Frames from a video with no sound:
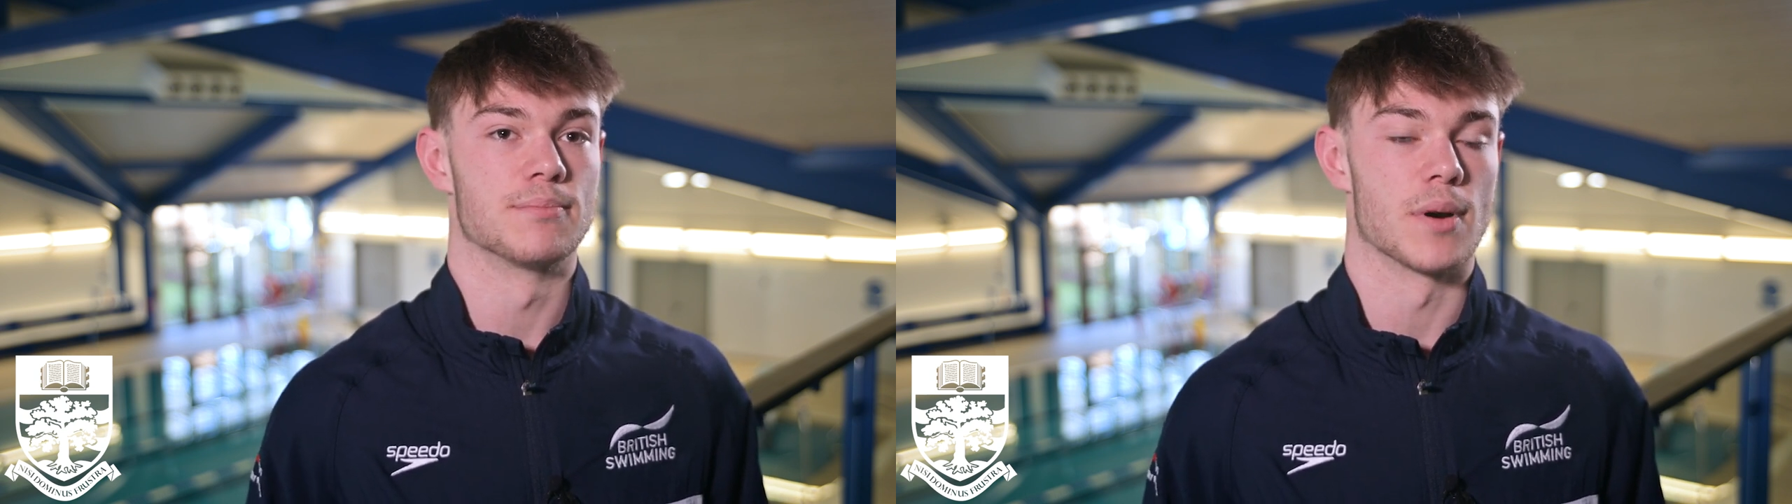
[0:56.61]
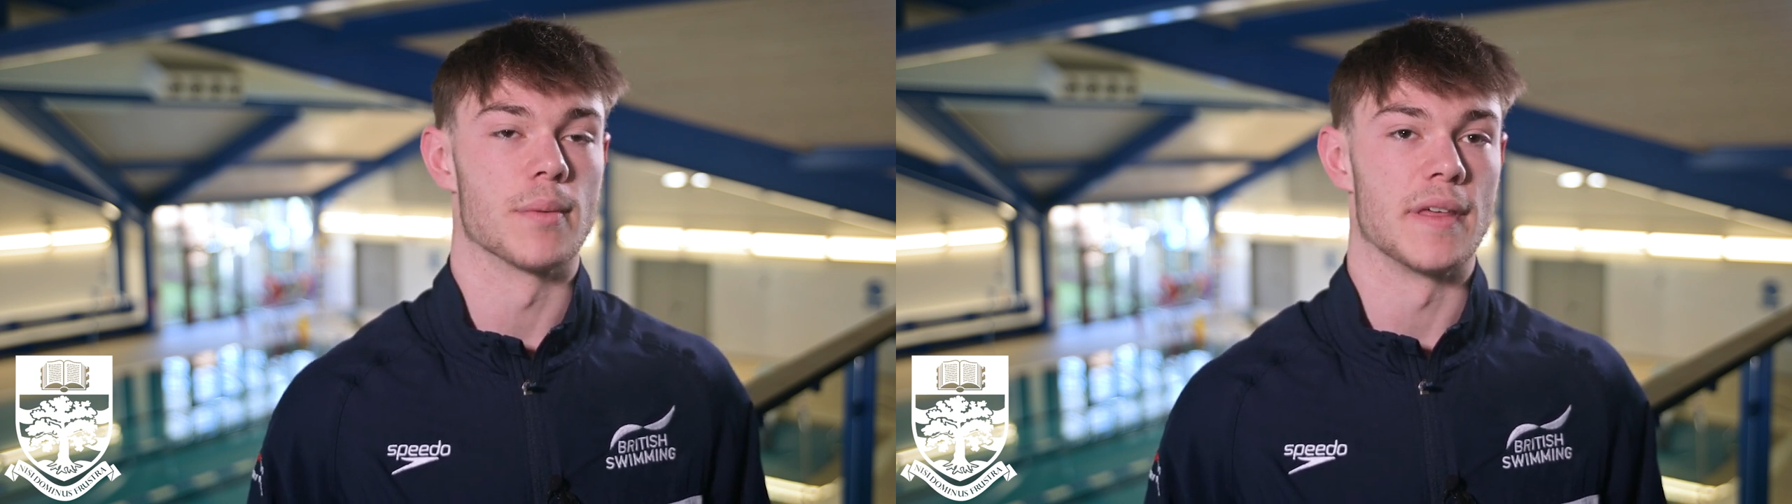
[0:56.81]

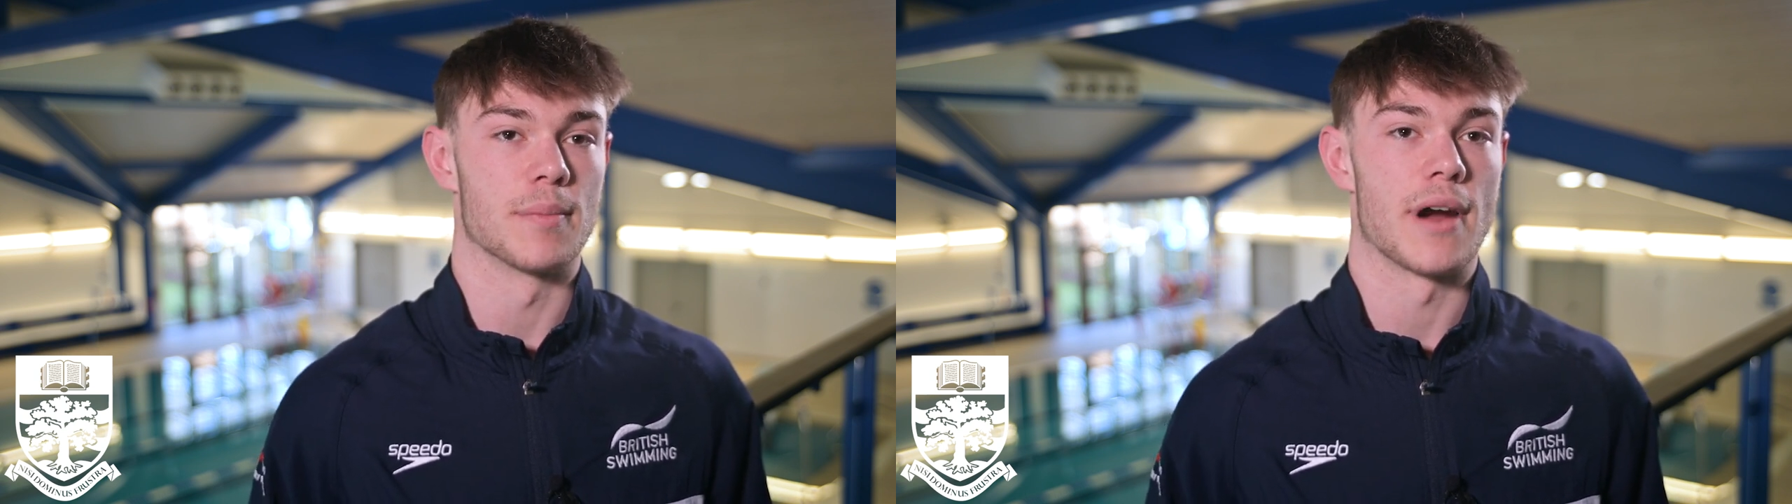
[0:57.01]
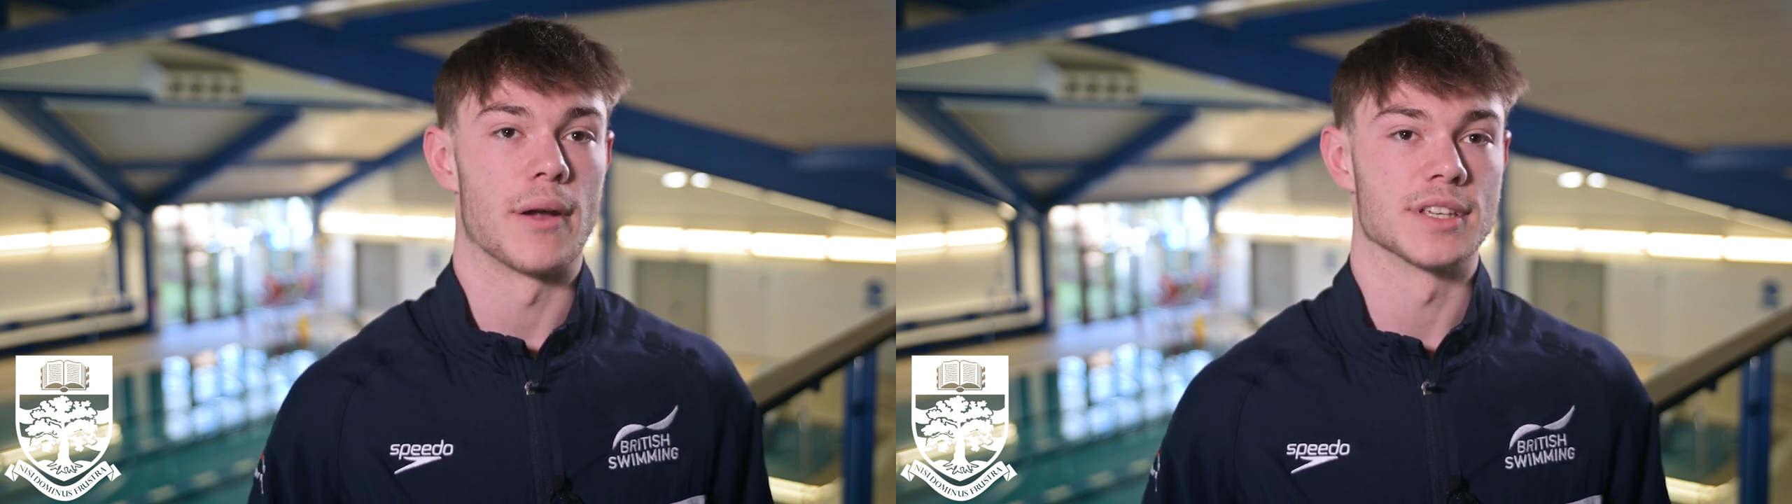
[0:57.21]
probably
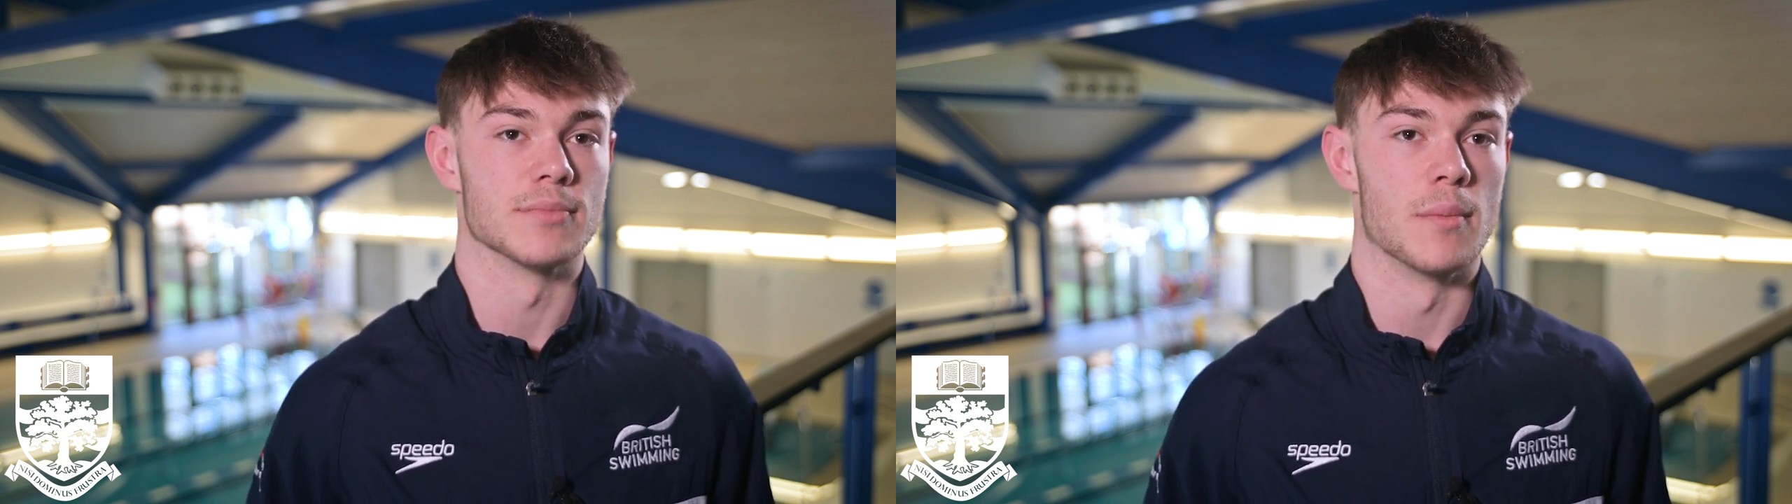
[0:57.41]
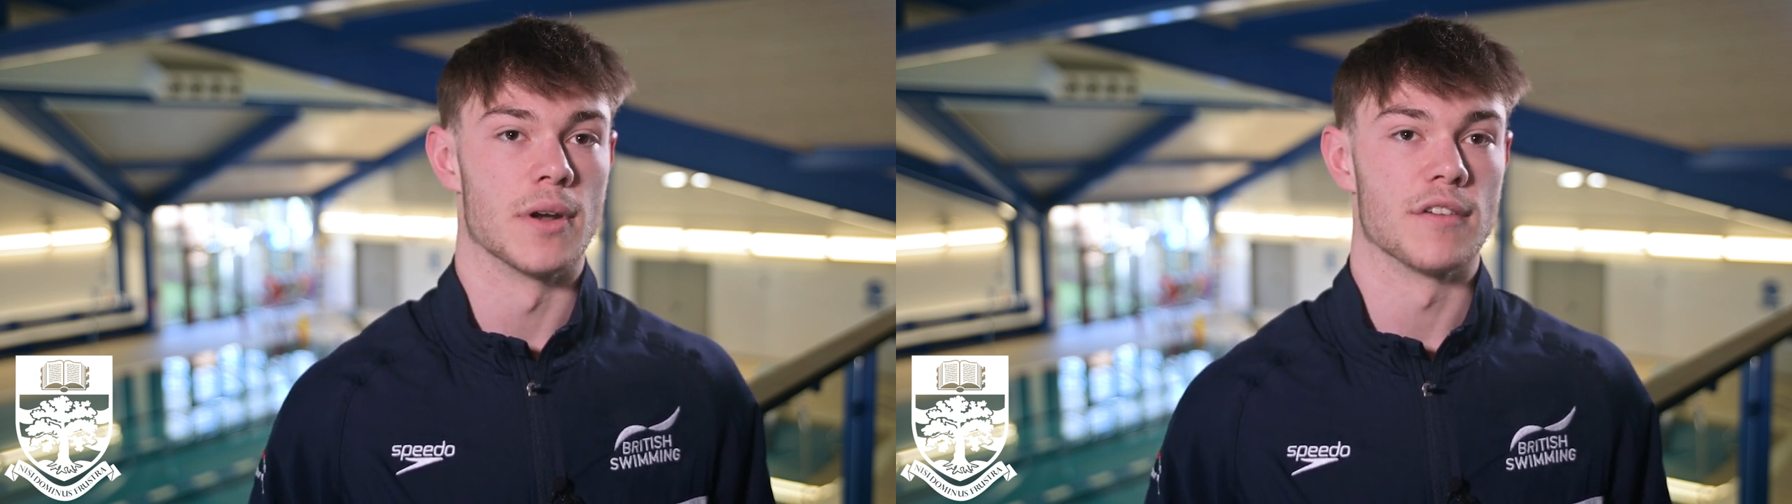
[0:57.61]
the proudest
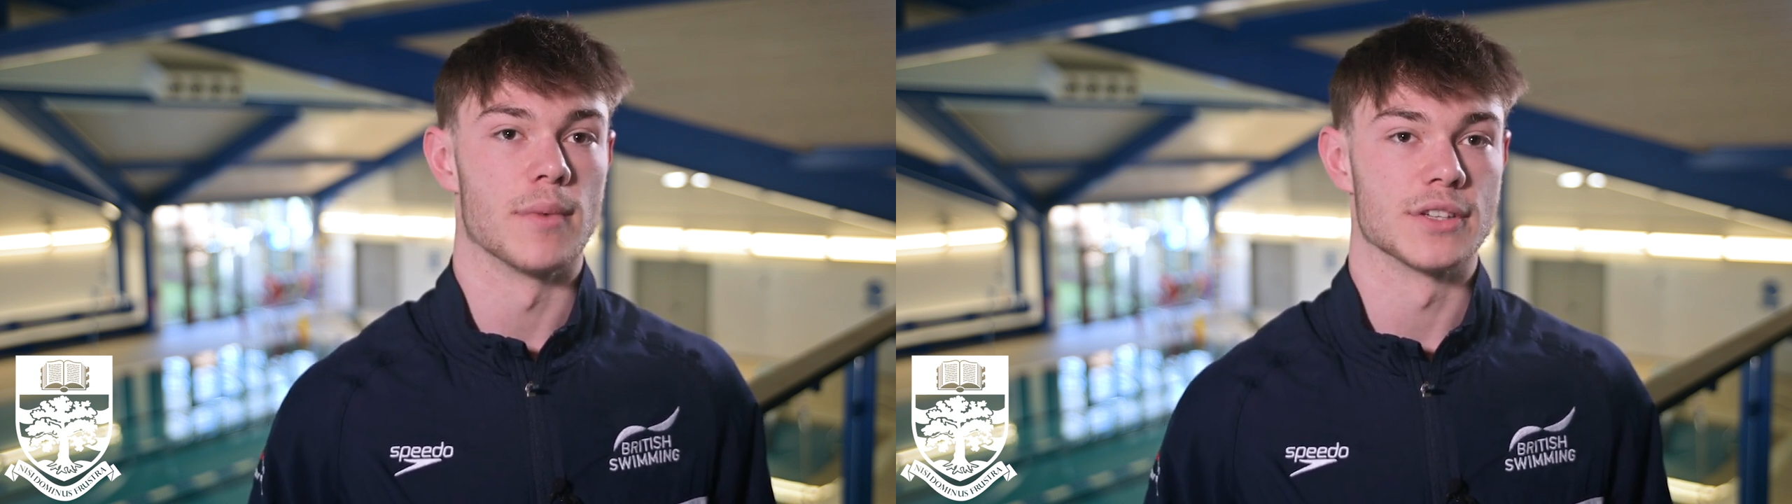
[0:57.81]
moment of